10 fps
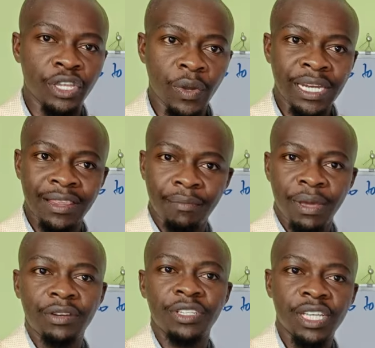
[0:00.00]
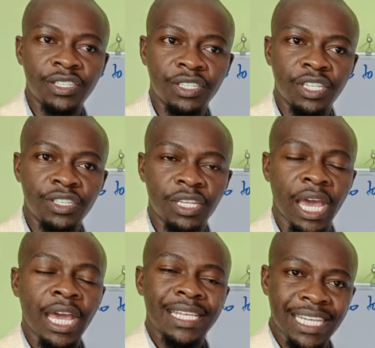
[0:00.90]
You are in the bakery
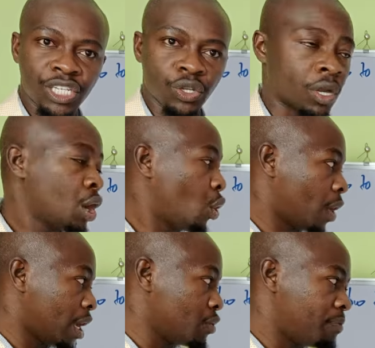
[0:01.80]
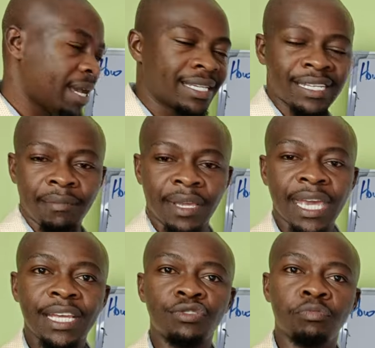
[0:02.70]
section where you bake some
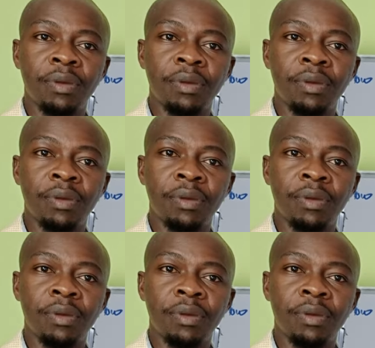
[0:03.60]
cakes,